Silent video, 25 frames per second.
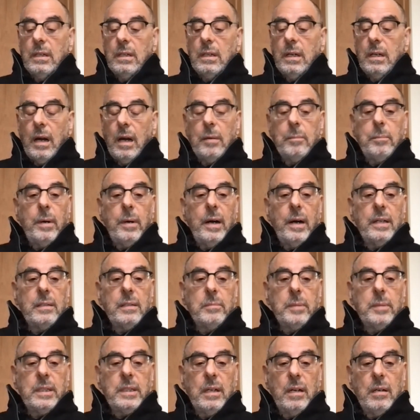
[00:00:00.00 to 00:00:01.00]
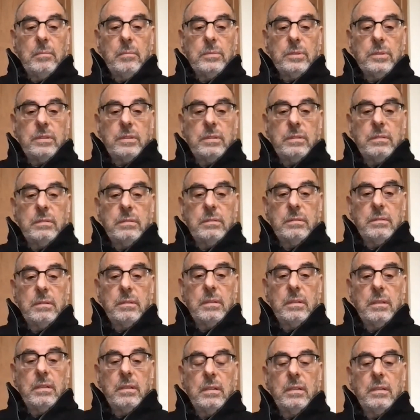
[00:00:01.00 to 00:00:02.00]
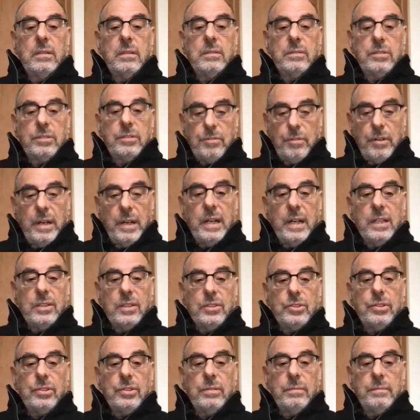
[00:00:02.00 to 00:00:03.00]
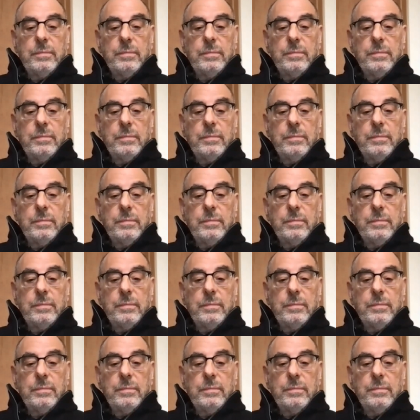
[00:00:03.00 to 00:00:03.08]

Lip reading: Our body becomes strange.